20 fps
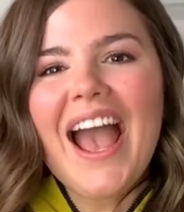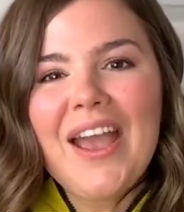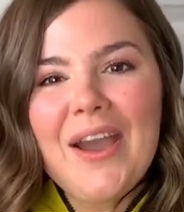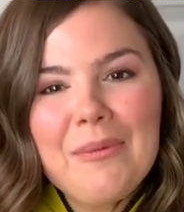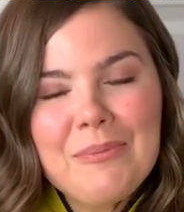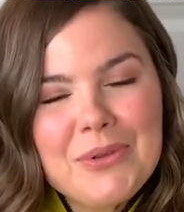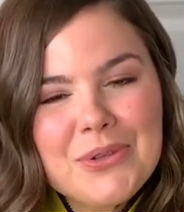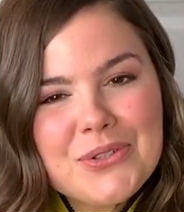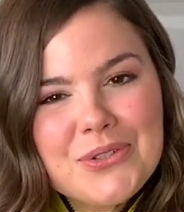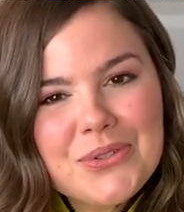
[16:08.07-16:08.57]
I
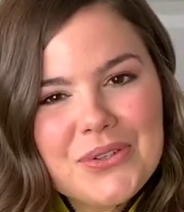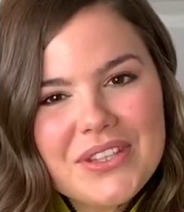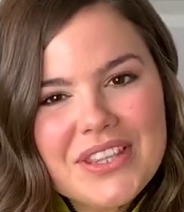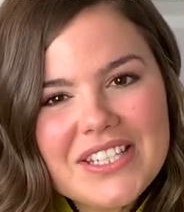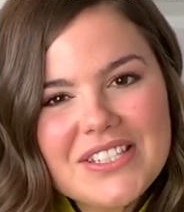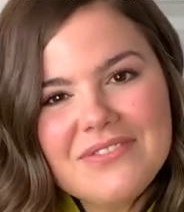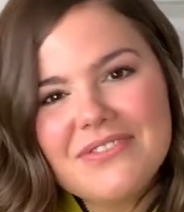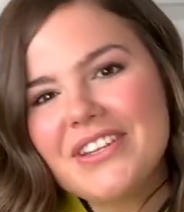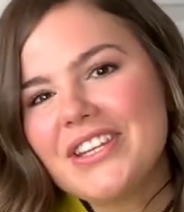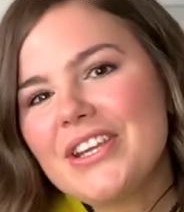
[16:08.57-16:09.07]
hope you enjoyed
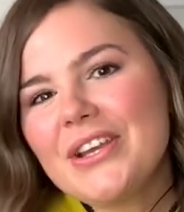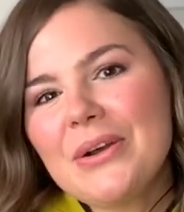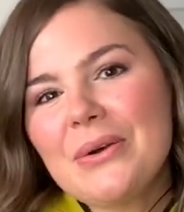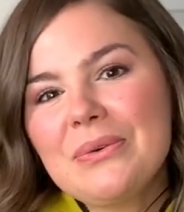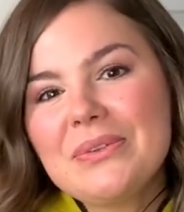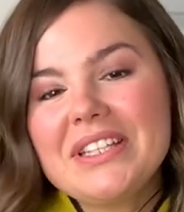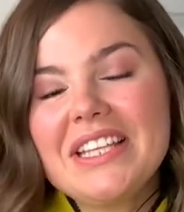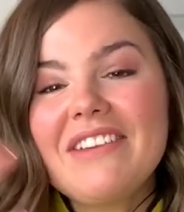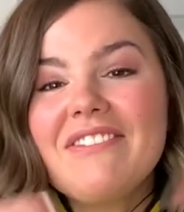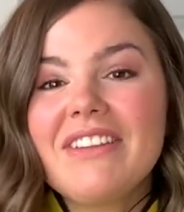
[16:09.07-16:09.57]
this
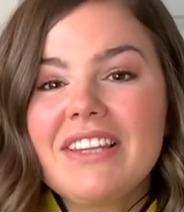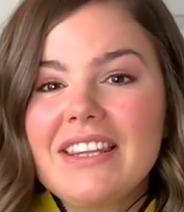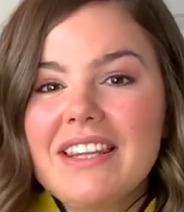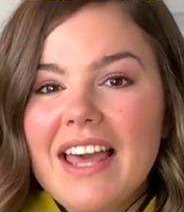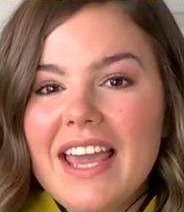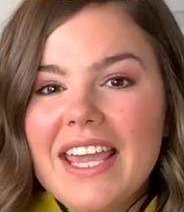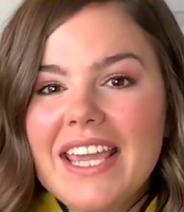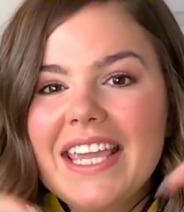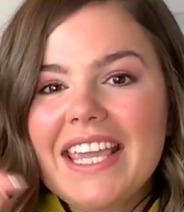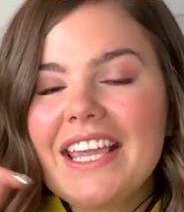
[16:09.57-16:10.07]
video. Leave a
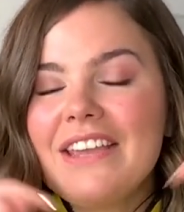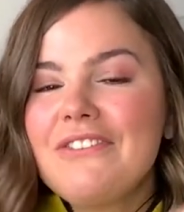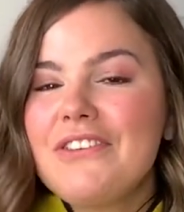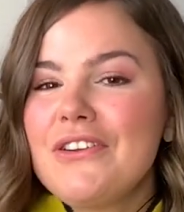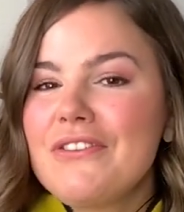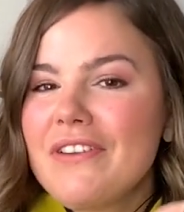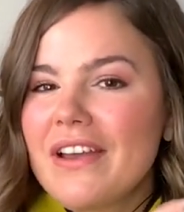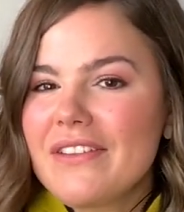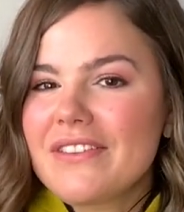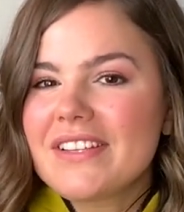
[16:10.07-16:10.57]
like if
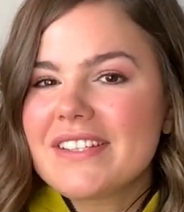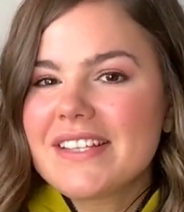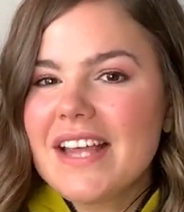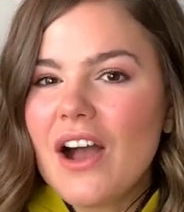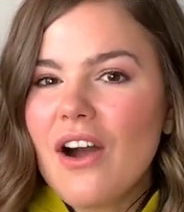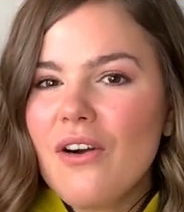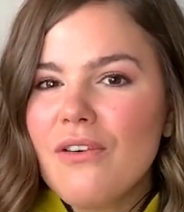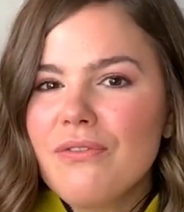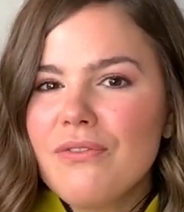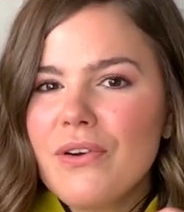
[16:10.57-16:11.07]
you found this
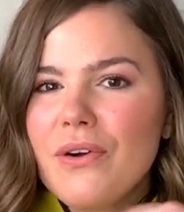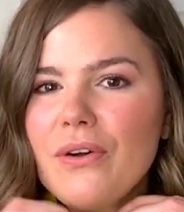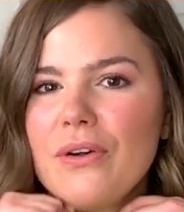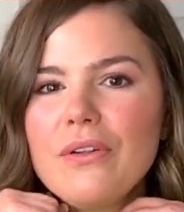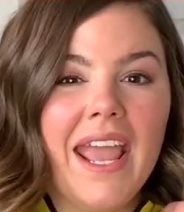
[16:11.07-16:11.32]
helpful.